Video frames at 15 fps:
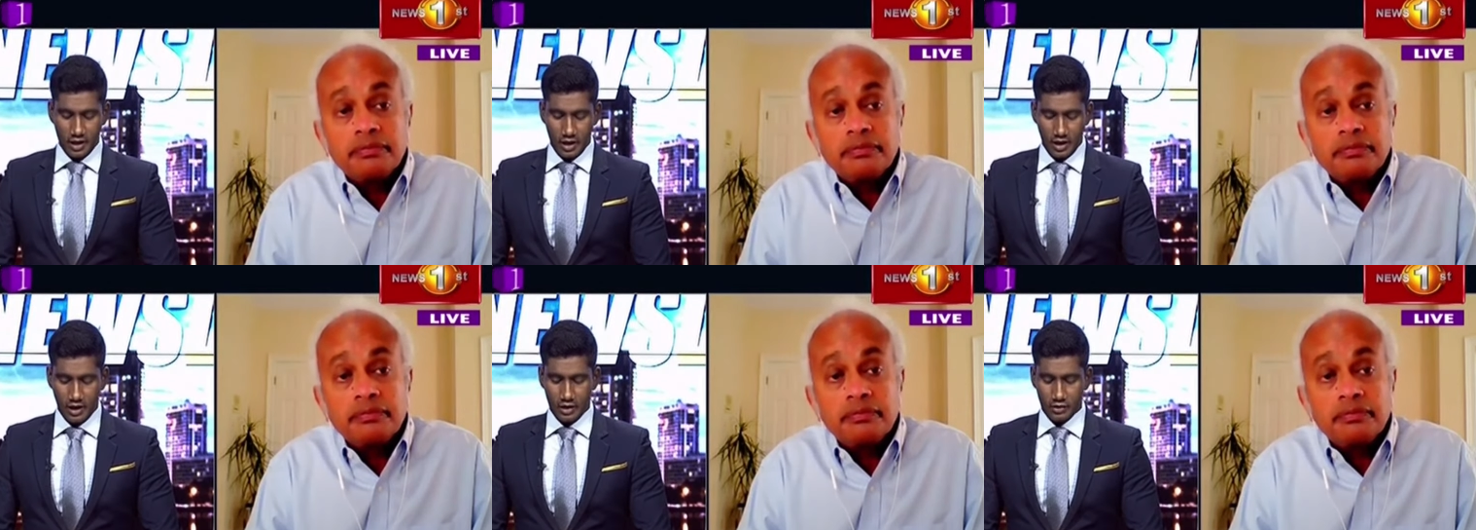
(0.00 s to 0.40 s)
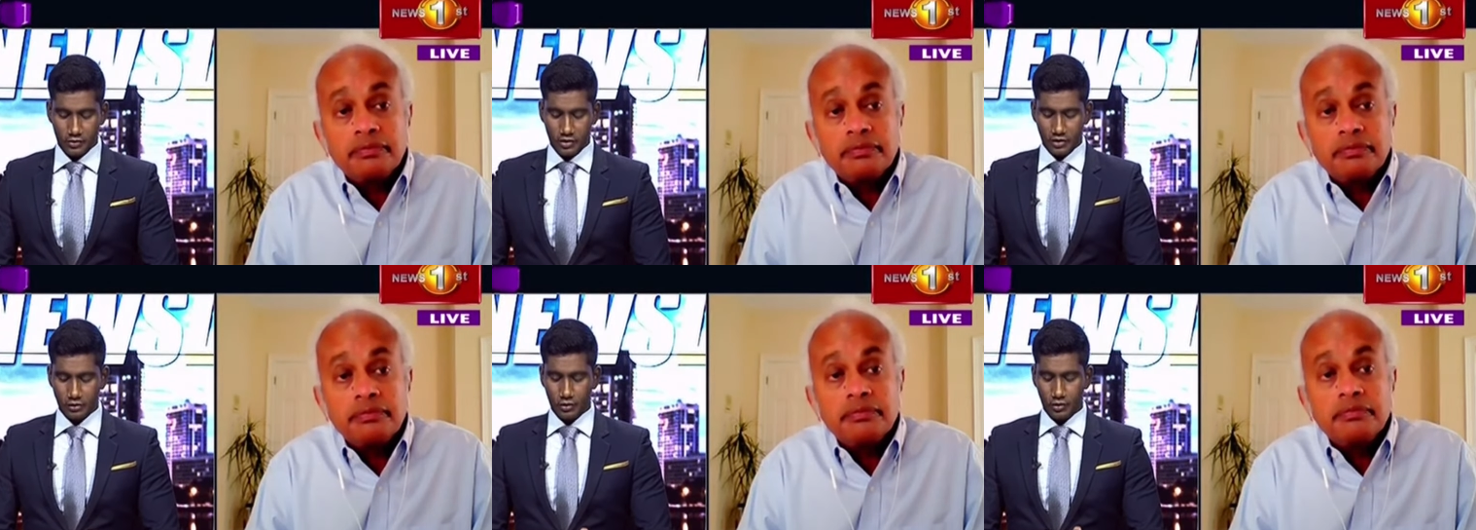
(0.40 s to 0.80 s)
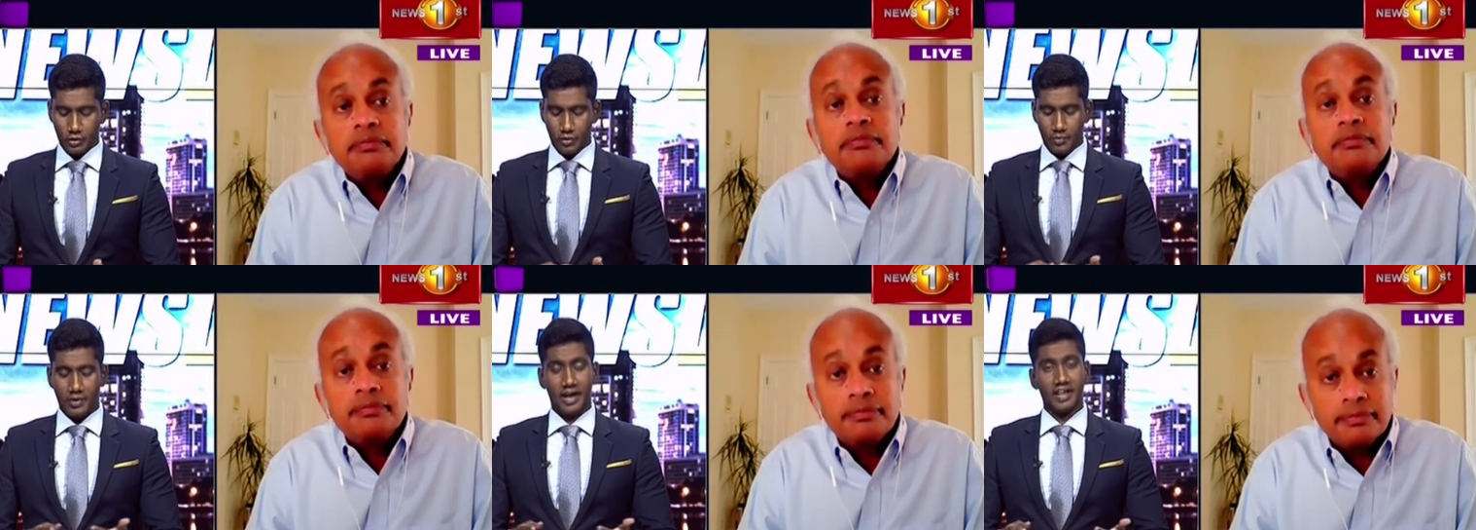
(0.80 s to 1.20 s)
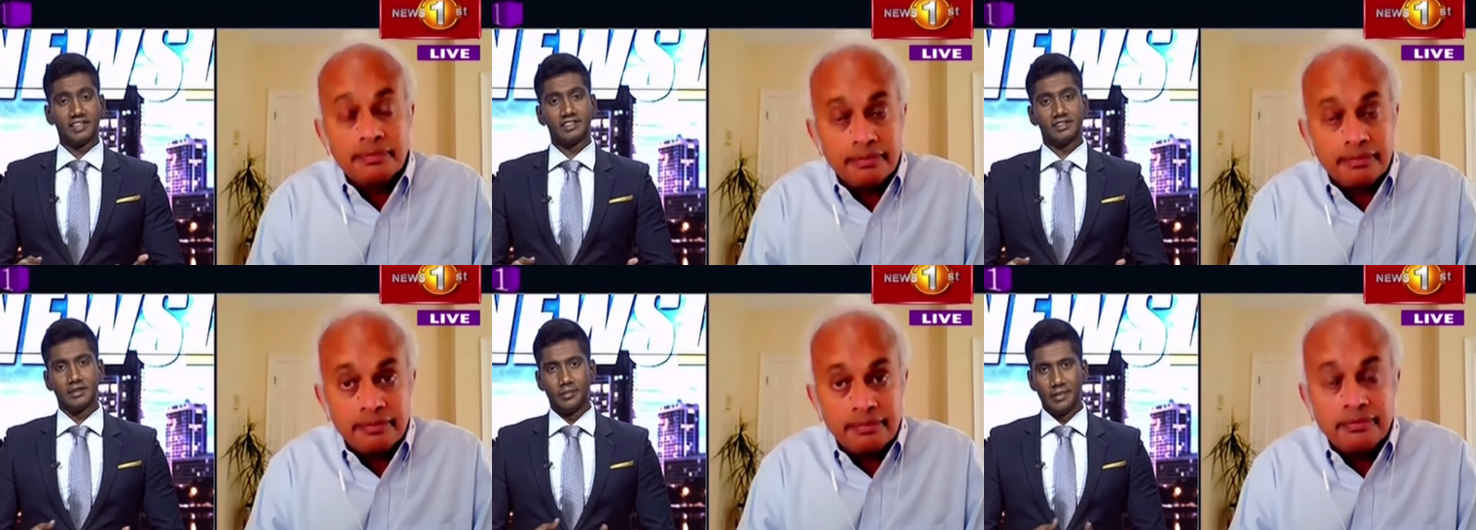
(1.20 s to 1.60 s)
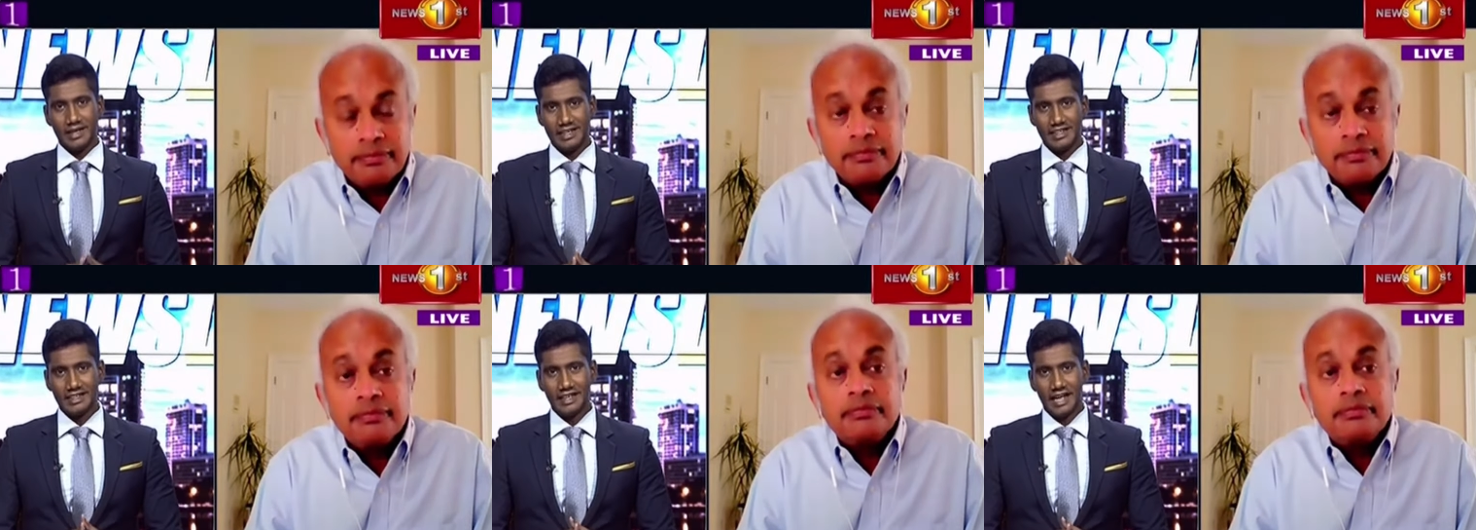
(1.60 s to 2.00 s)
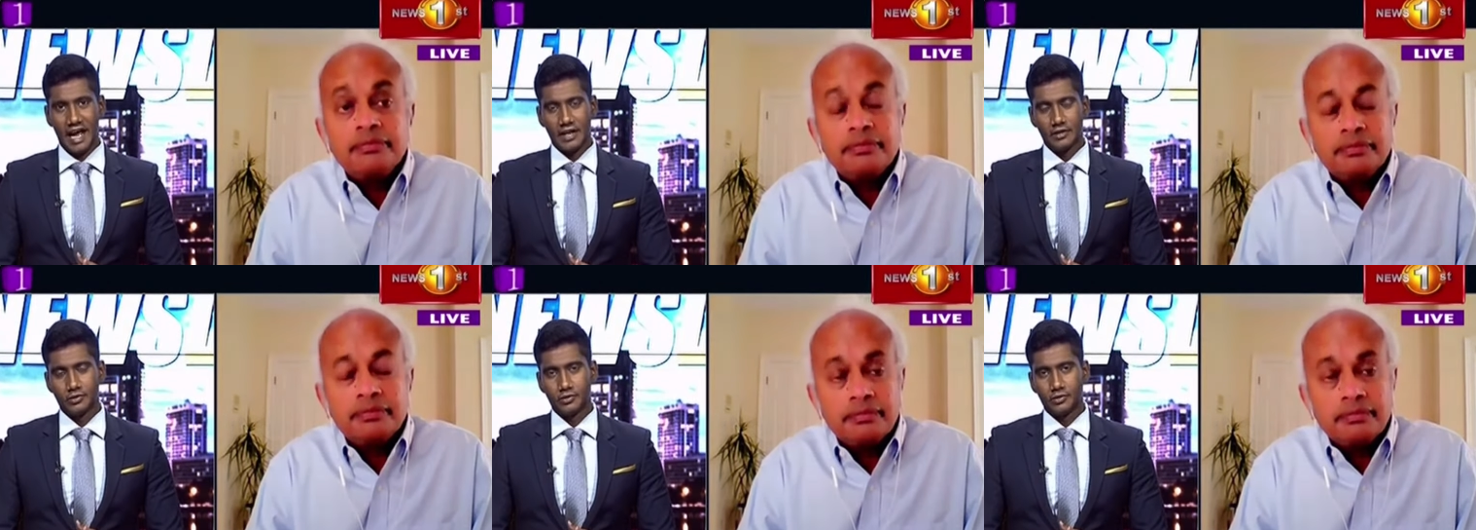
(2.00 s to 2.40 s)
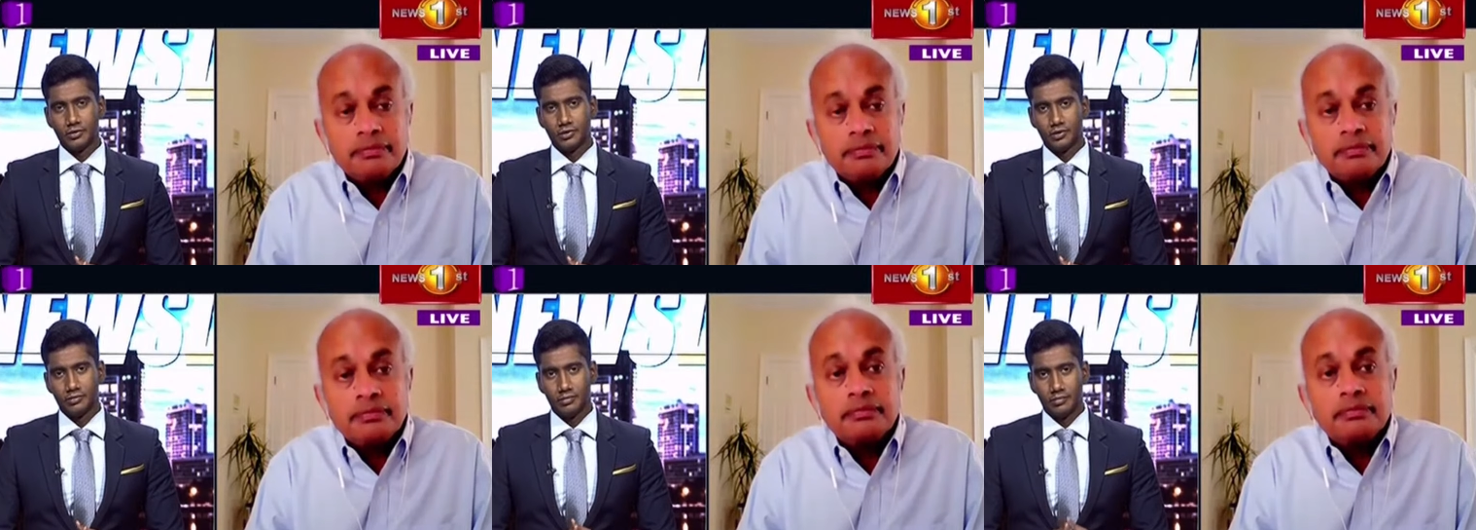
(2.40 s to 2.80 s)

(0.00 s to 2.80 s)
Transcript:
Speaker 1: uh, to restore price stability and to